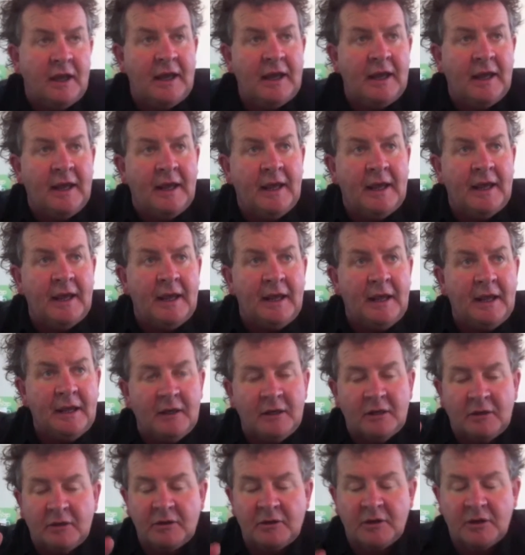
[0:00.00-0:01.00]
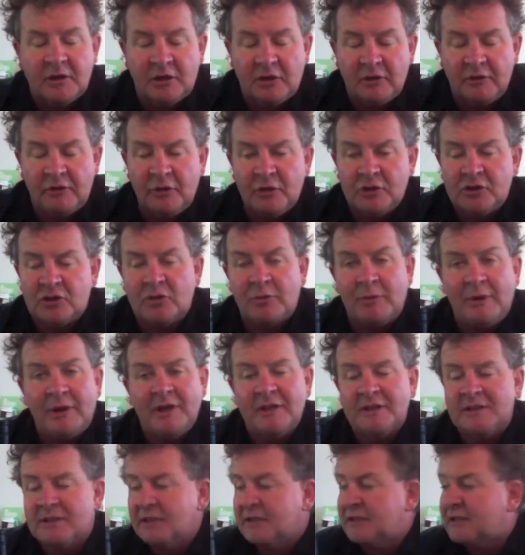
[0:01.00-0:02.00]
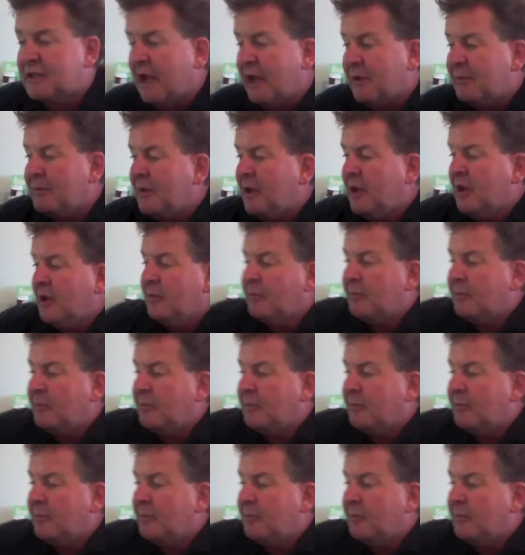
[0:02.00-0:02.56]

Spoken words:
and Gewürztraminer is the same.